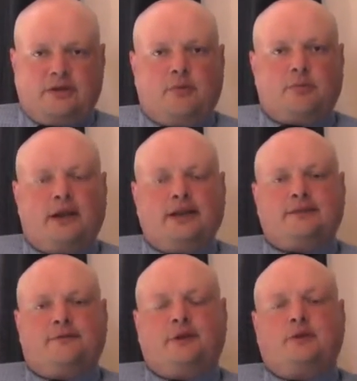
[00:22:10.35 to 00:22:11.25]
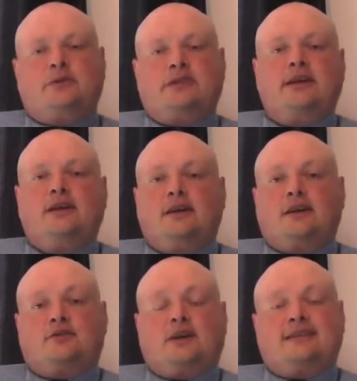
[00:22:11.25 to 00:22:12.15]
Our brain's a frequency
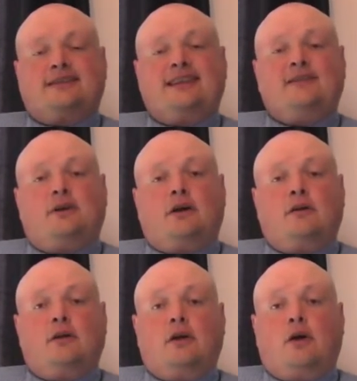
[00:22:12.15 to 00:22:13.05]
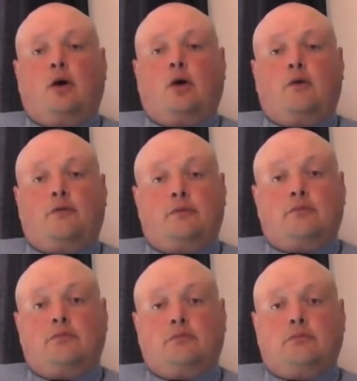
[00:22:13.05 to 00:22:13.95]
transceiver of
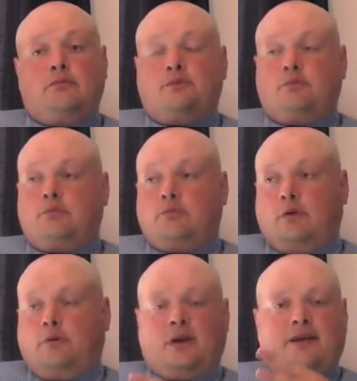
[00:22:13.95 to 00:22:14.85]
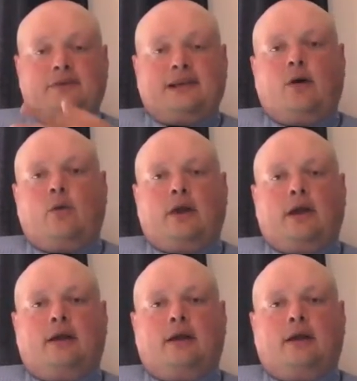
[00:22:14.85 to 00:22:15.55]
whatever's out there.